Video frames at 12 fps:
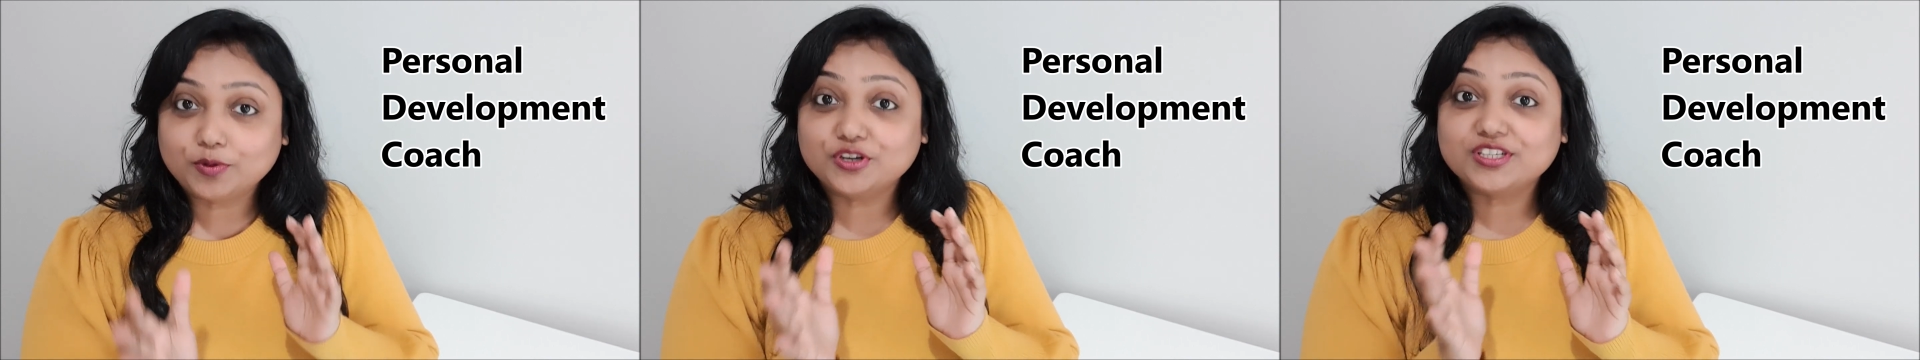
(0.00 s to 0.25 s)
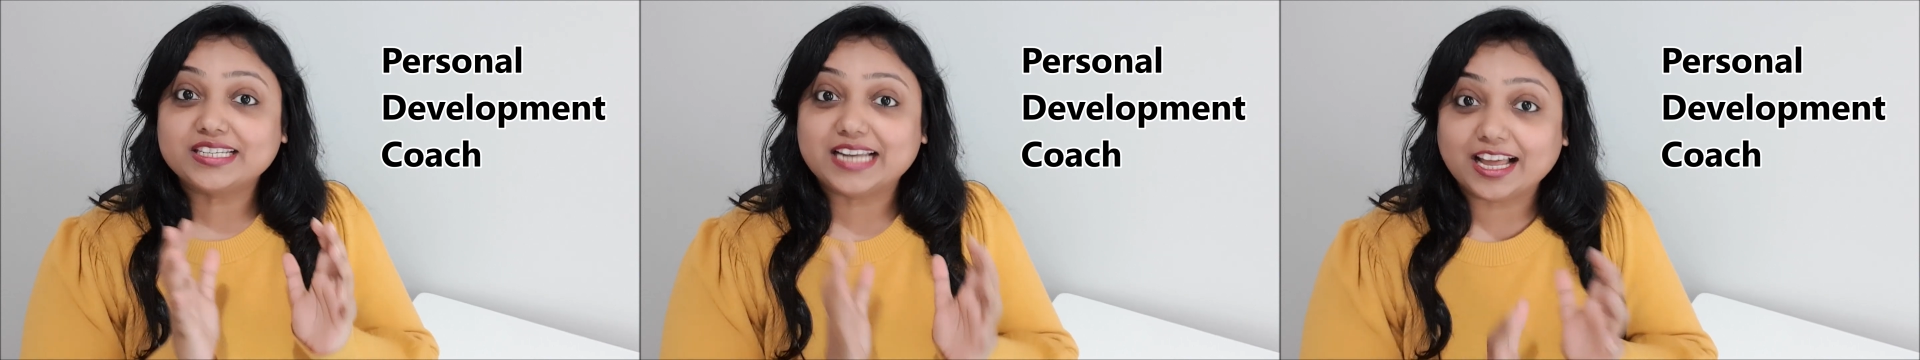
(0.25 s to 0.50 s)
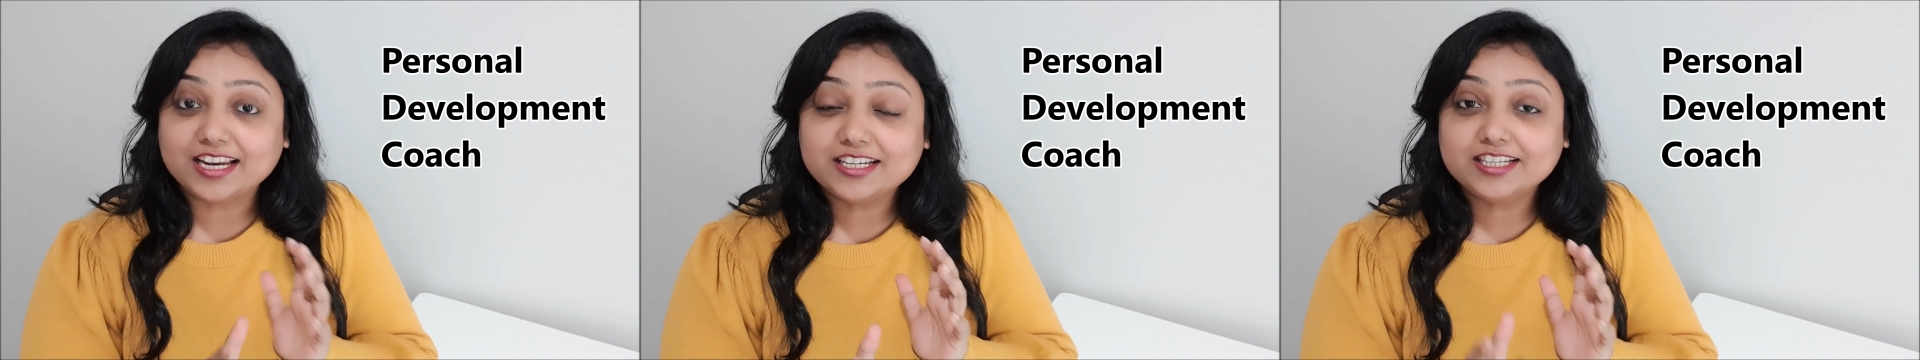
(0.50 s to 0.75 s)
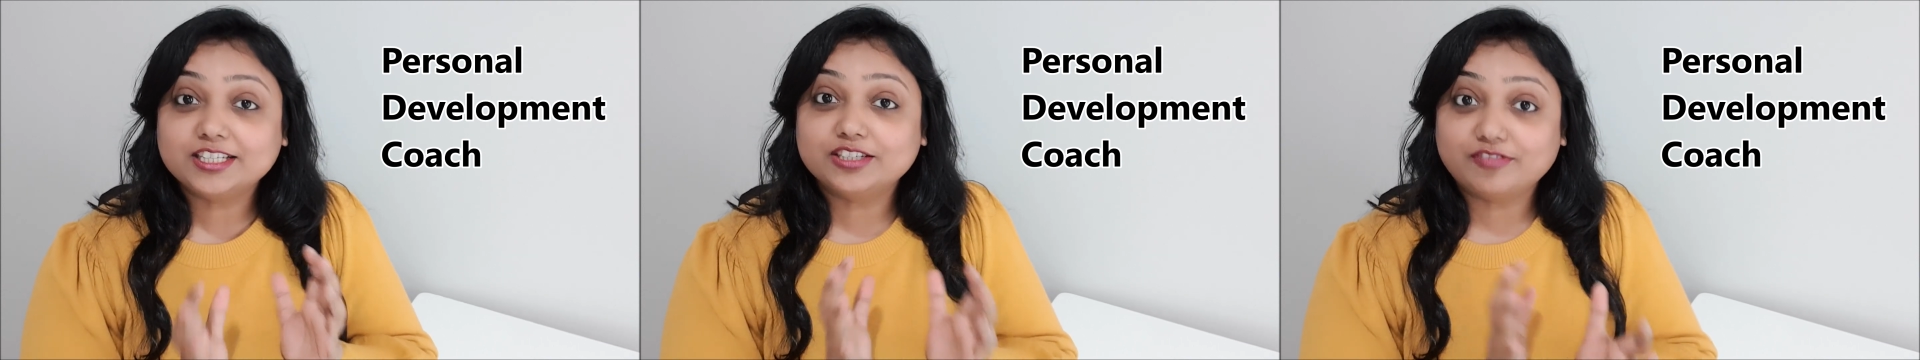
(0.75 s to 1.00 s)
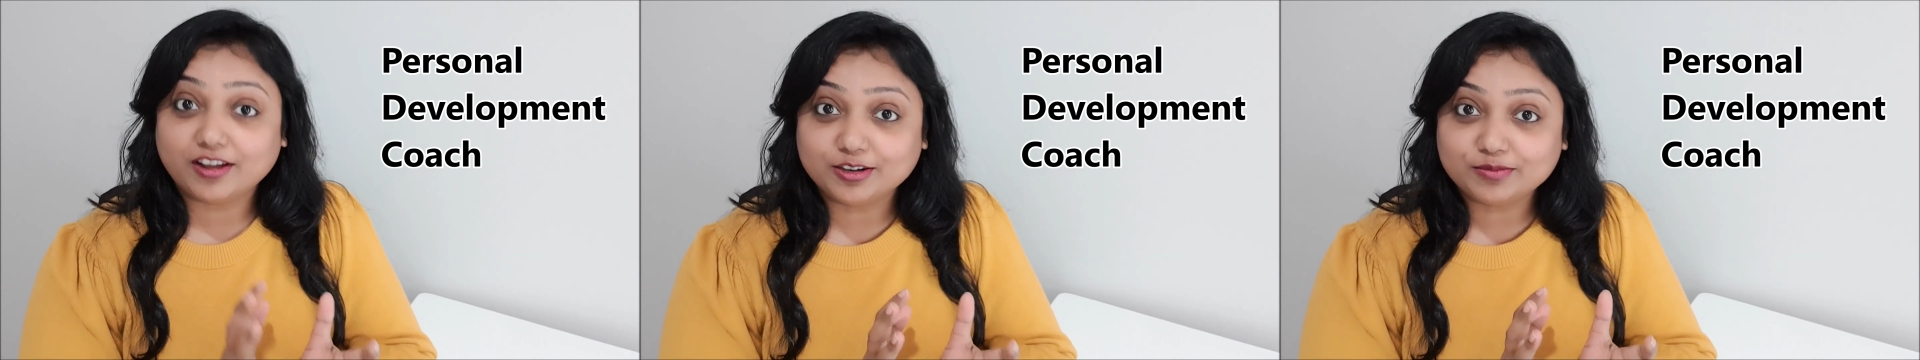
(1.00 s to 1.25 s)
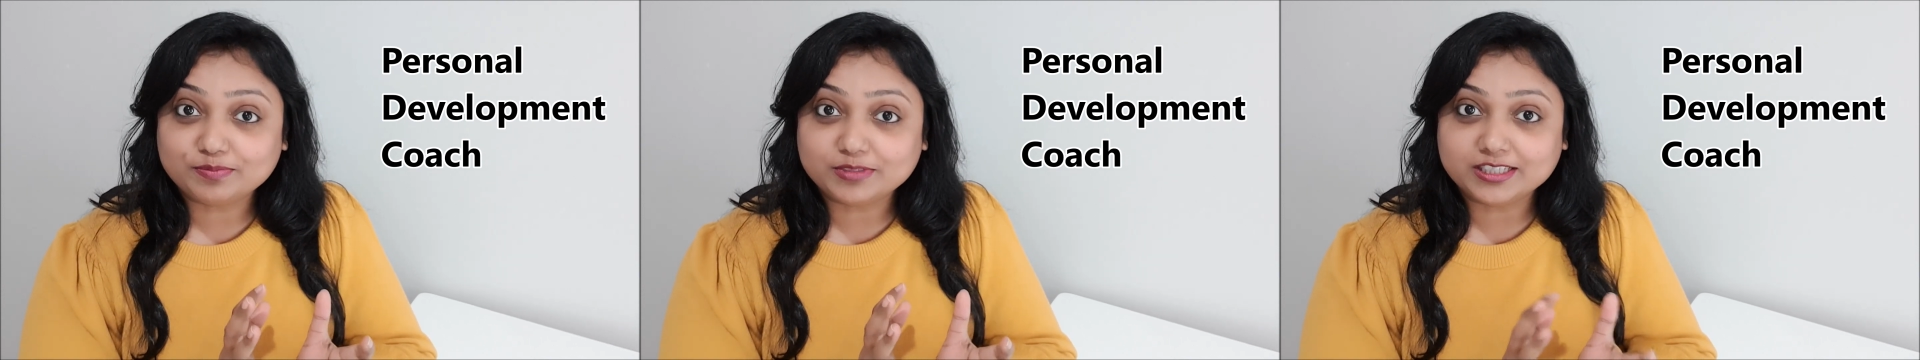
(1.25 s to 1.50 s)
personality
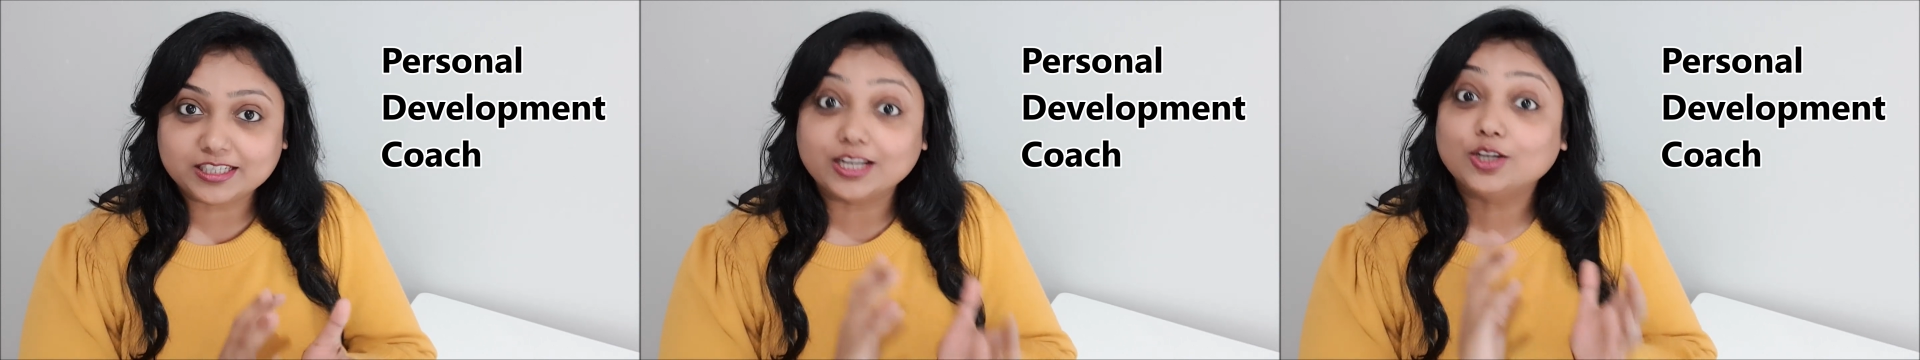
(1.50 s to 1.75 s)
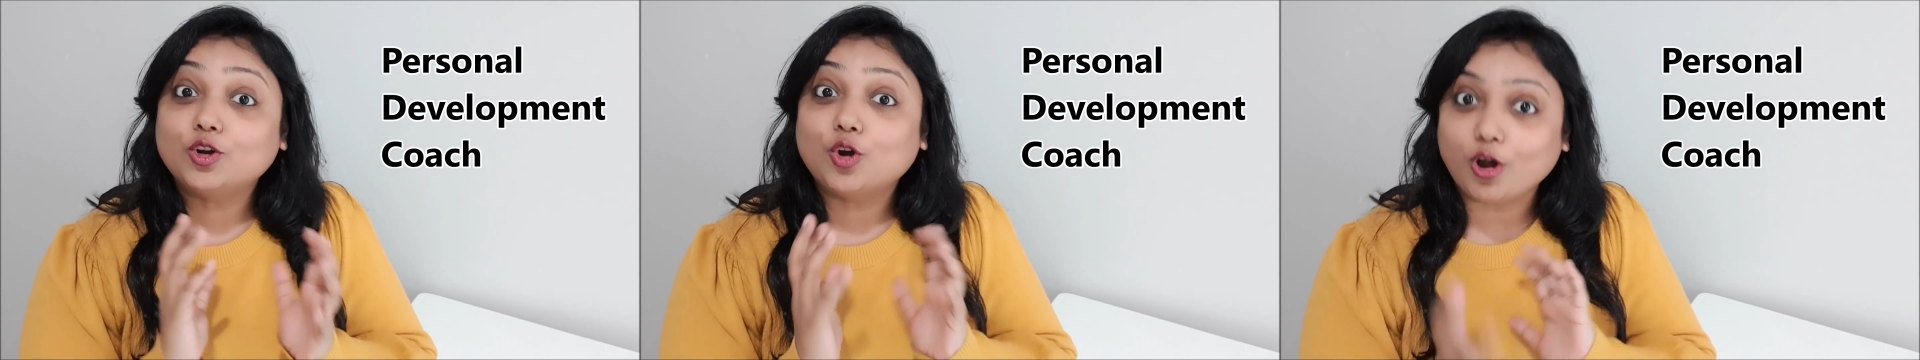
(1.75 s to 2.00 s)
development and